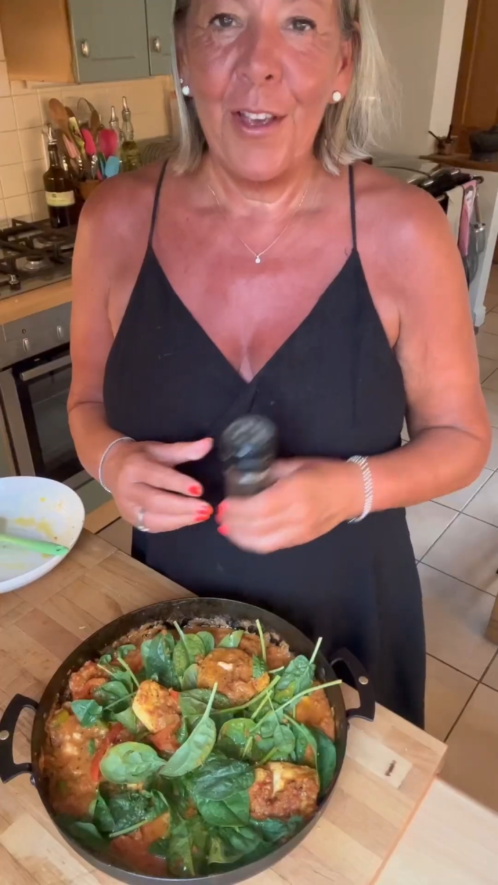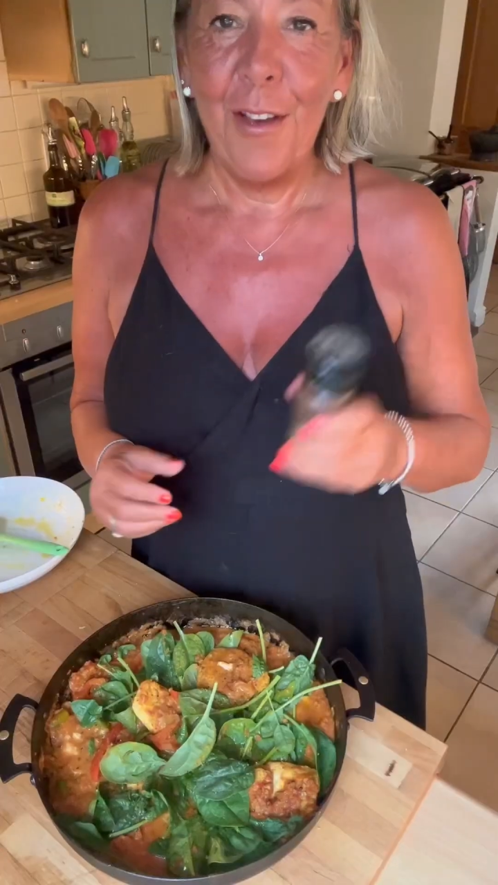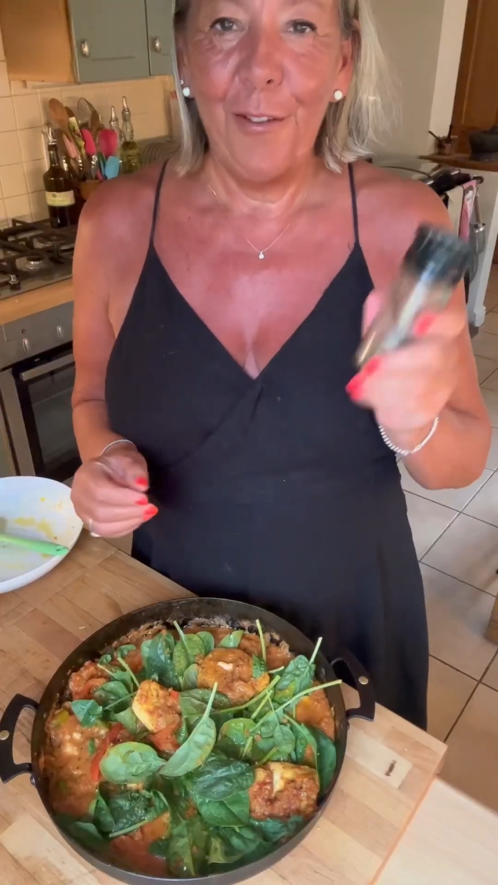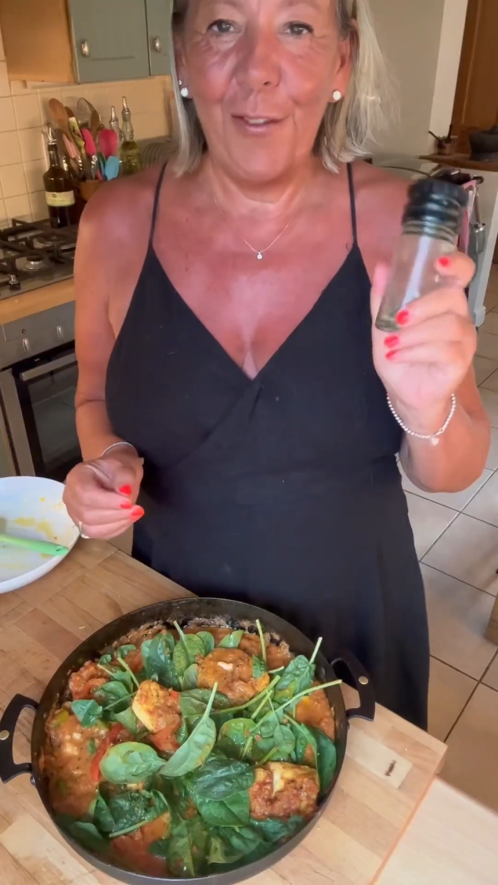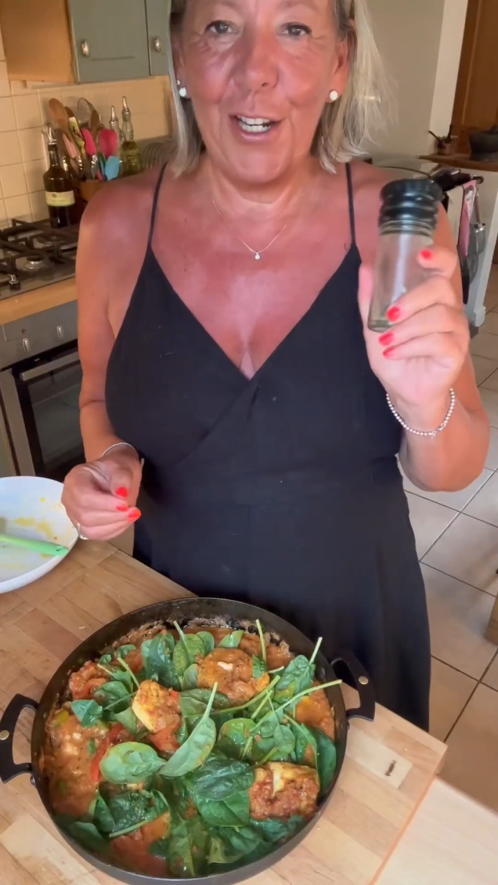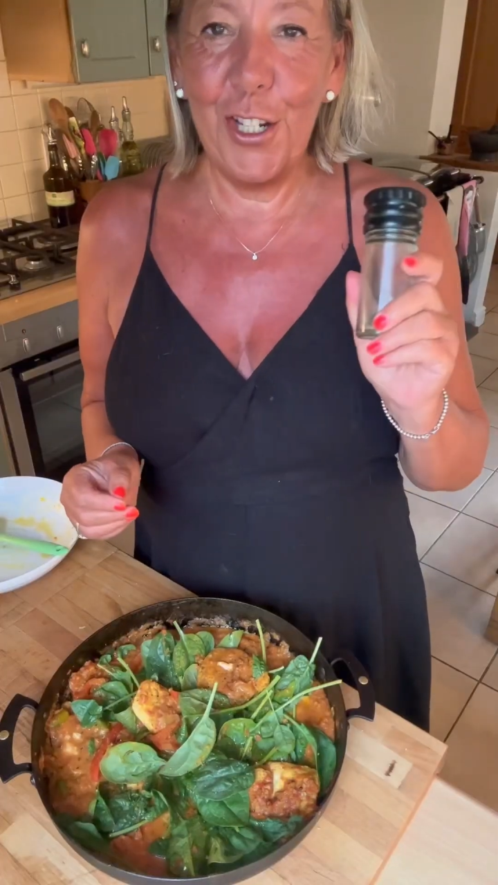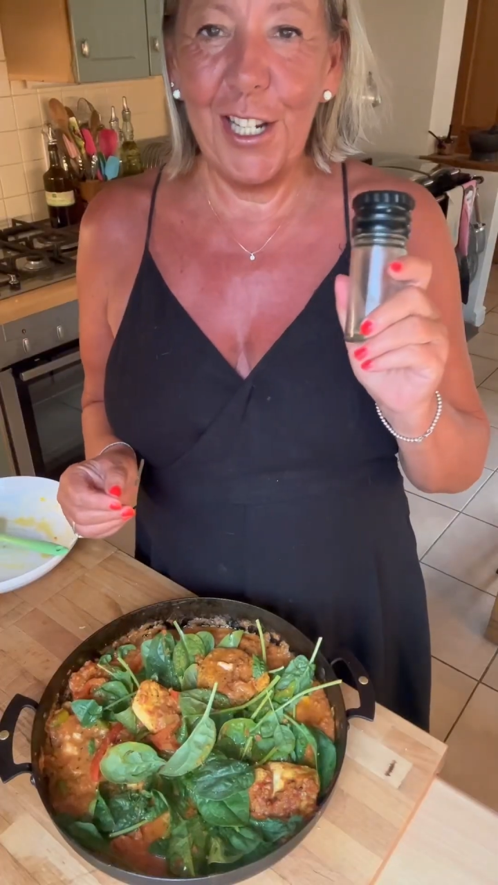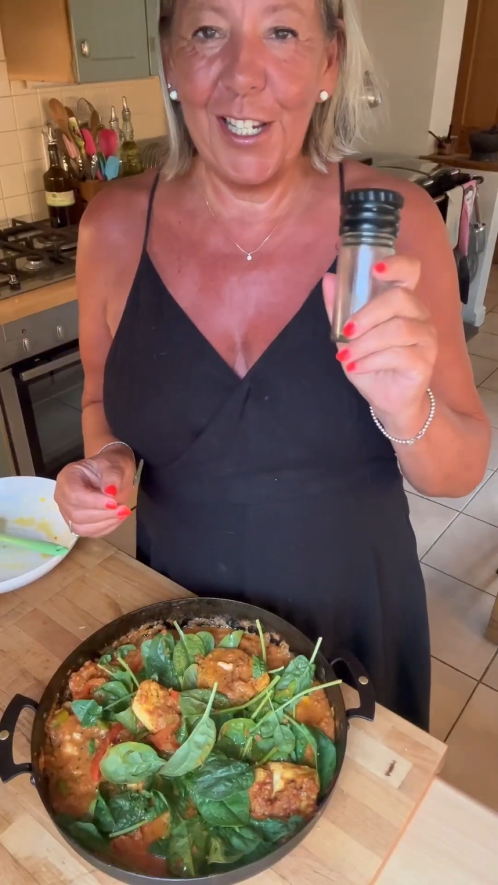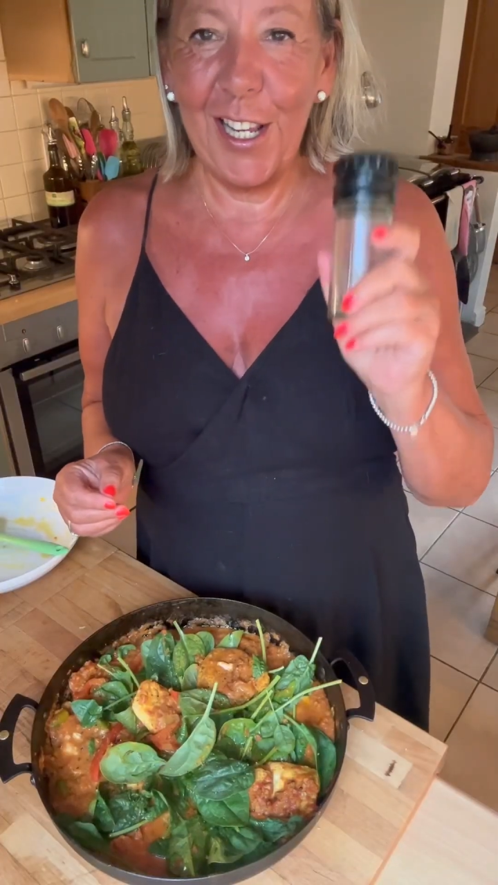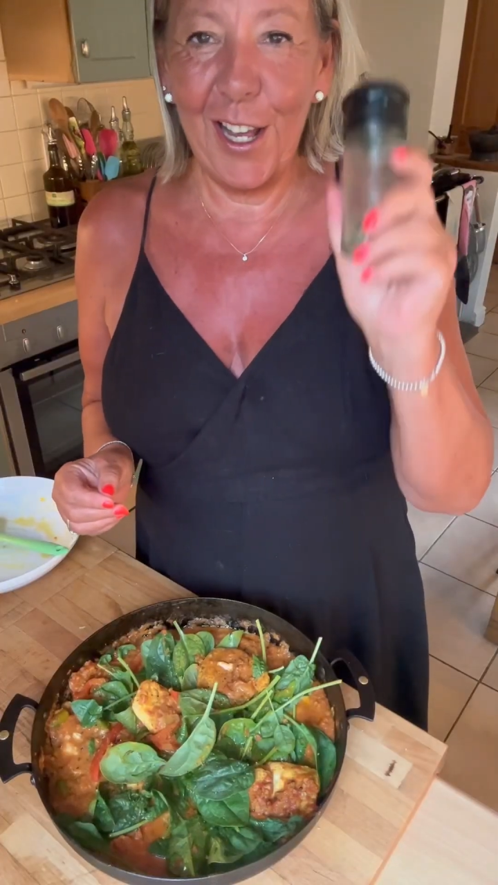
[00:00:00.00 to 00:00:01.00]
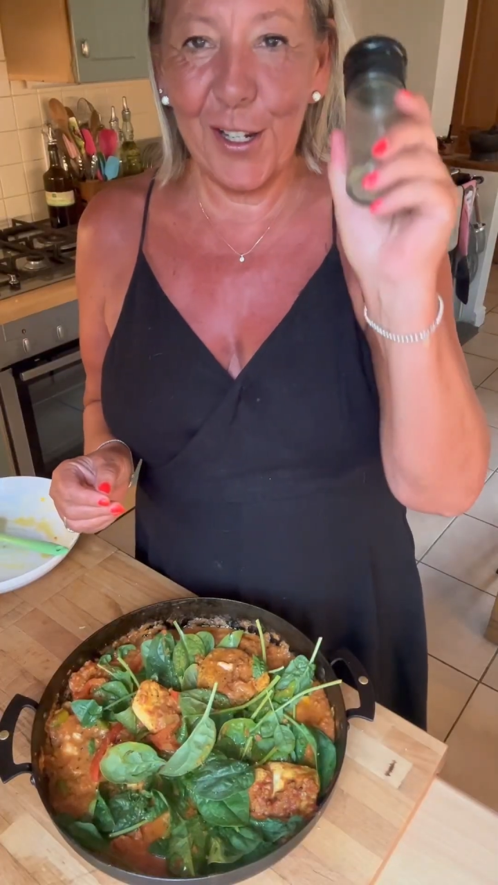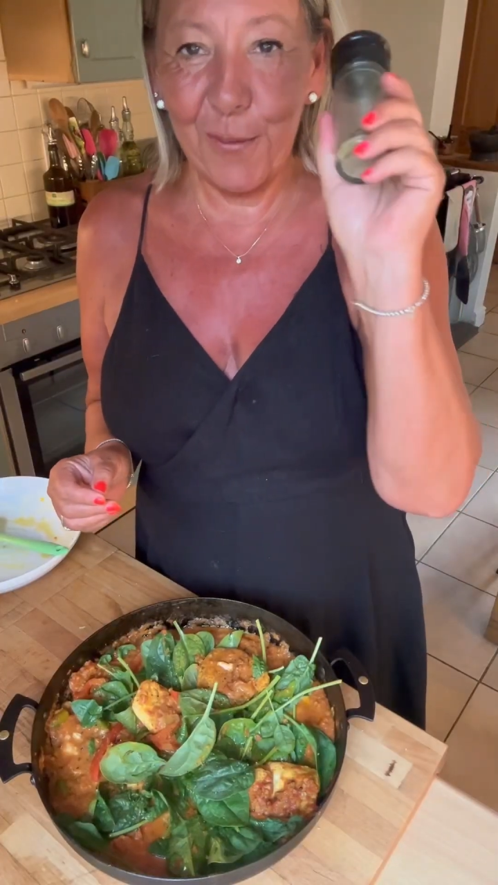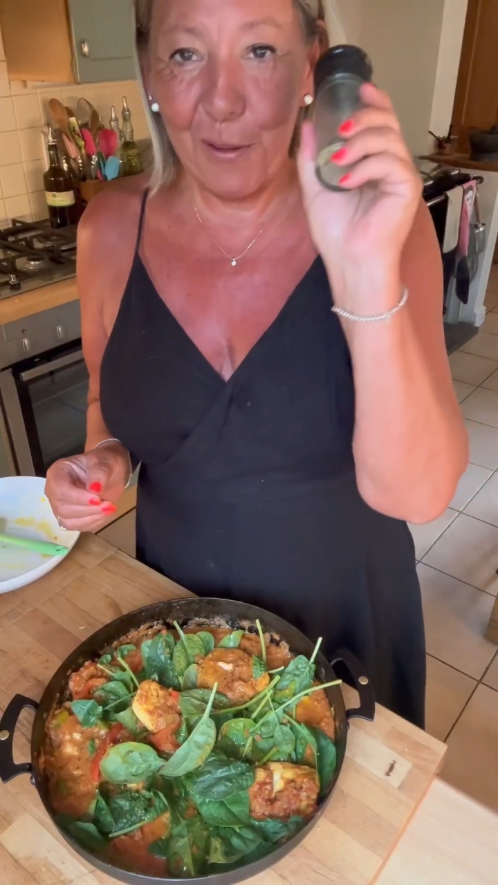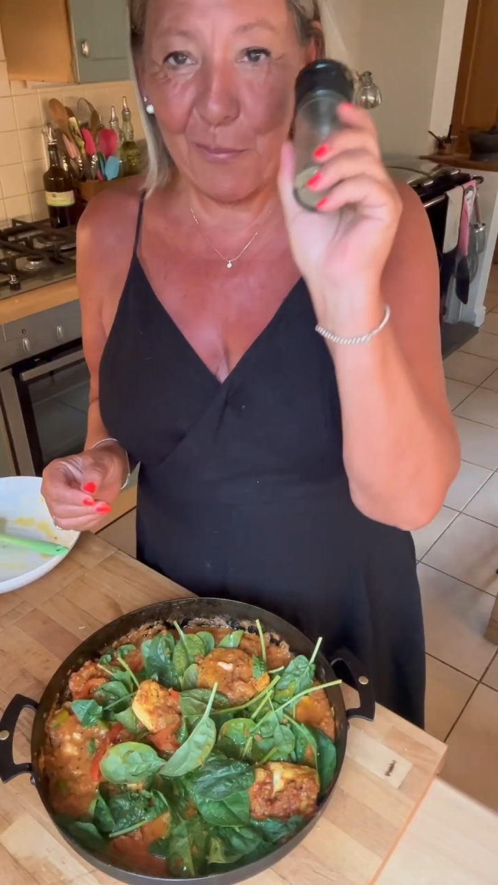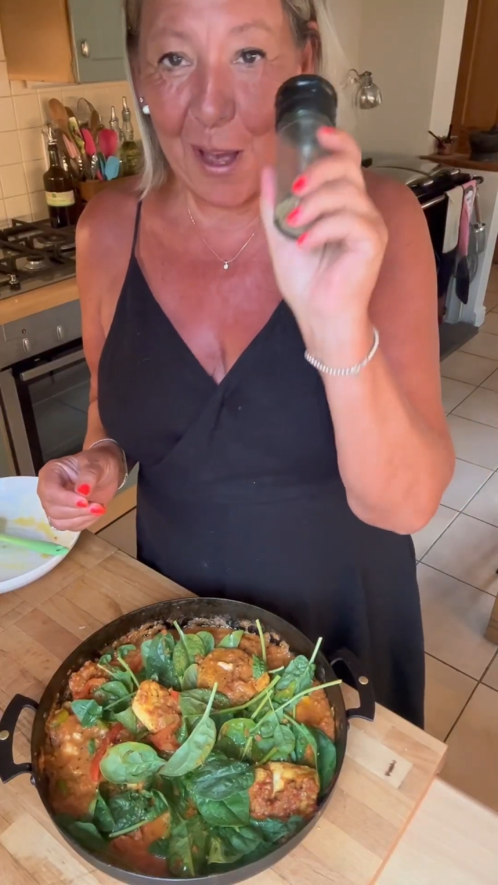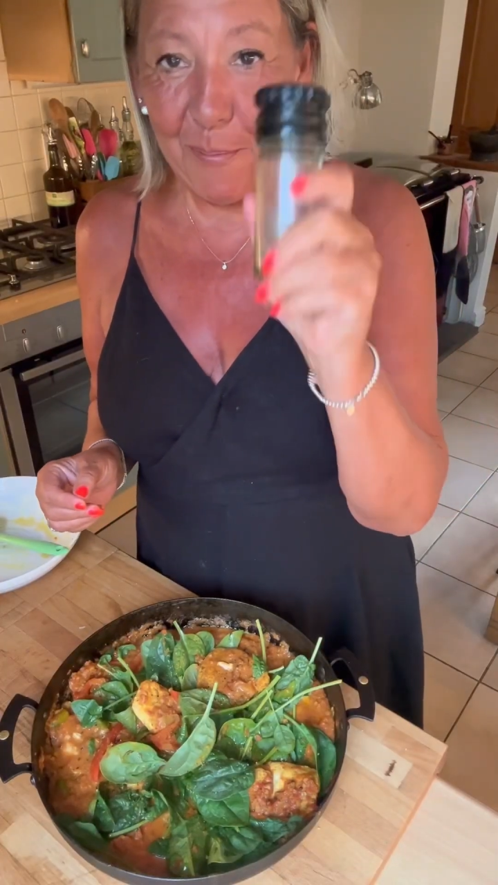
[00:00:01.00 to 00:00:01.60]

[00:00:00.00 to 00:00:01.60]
Finishing touch with my